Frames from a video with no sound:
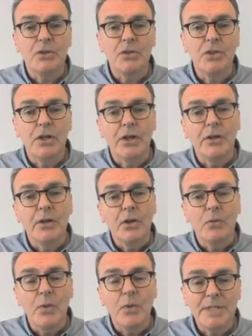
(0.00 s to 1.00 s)
to your
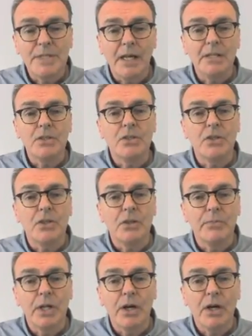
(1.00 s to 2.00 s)
website, to your
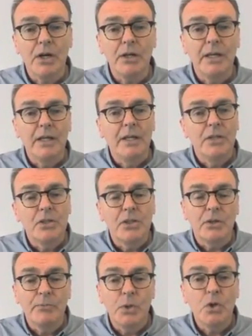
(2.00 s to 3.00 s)
blog, to
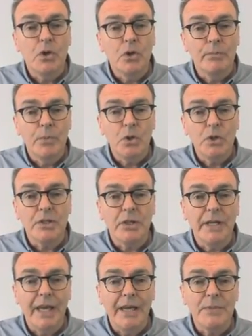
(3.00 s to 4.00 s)
your book or books
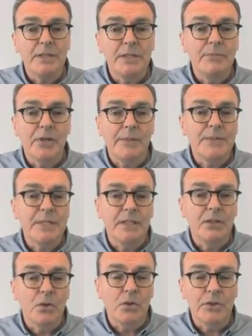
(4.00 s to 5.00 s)
on Amazon, perhaps
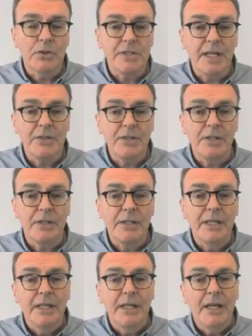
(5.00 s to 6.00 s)
in Author Central,
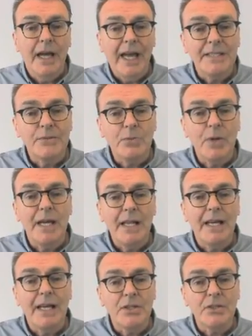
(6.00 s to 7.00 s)
as
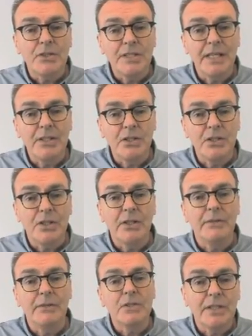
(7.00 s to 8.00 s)
well as your
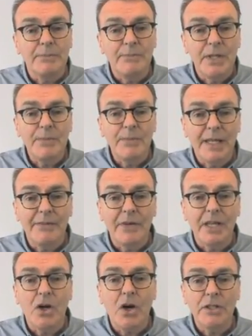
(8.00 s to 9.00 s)
signature, so that people have
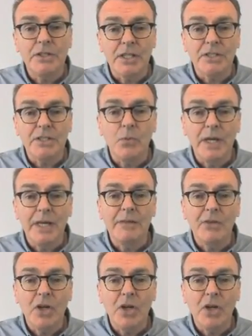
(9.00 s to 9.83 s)
a way of